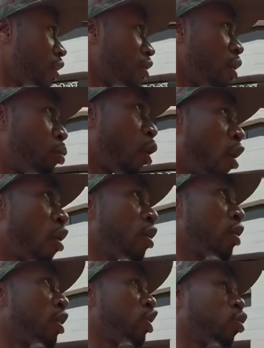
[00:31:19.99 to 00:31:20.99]
The ball
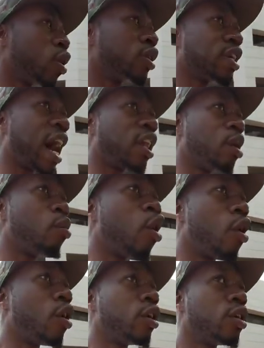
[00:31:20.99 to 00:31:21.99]
is $1
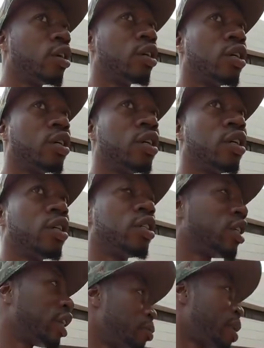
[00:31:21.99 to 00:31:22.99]
more
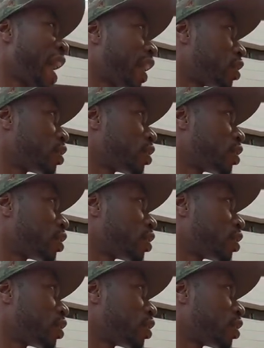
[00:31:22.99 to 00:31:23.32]
than the bat.